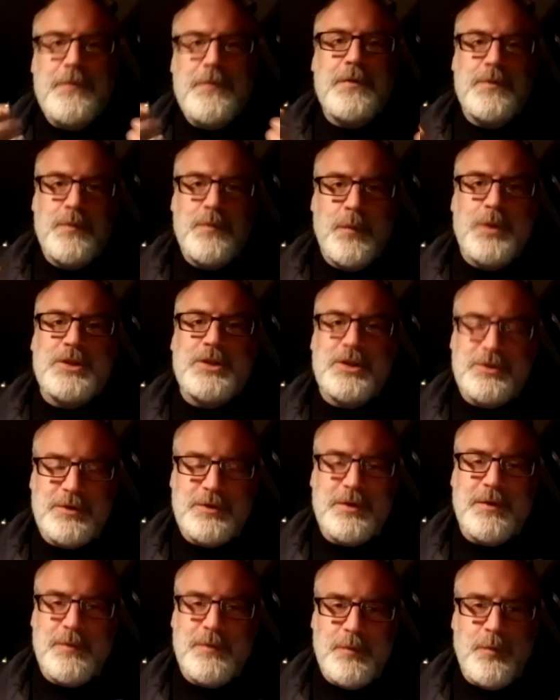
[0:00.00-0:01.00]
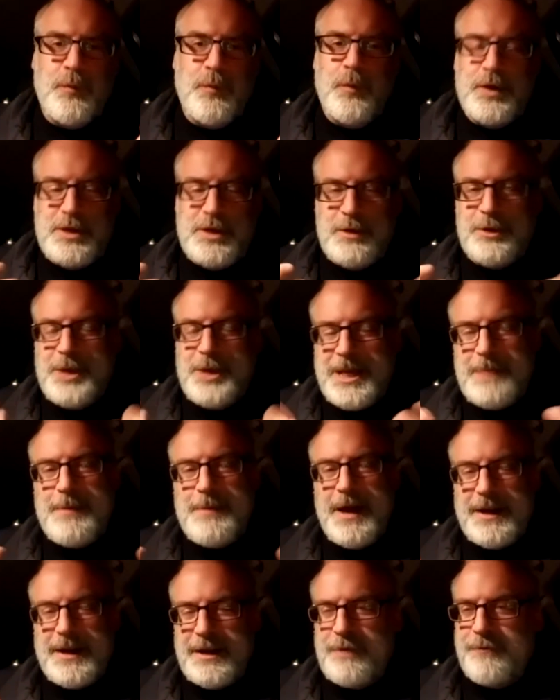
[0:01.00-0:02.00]
which is when you think
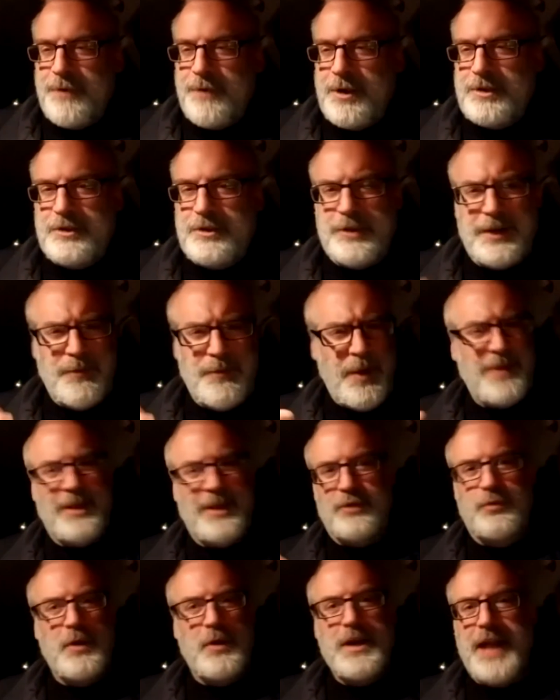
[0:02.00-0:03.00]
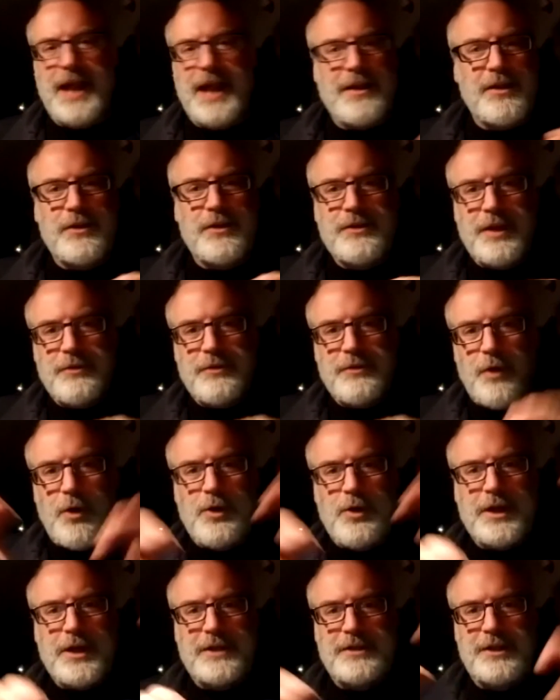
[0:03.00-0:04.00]
about it at first, it's like, wait, that's weird. How do those guys all
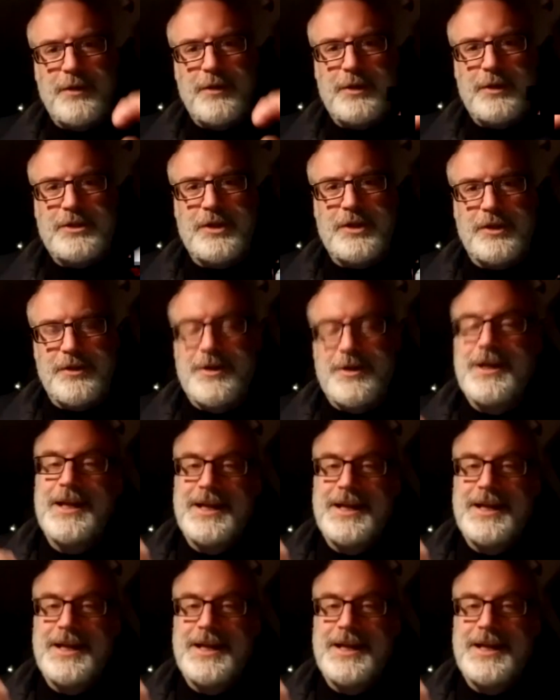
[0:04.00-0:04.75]
get to know each other?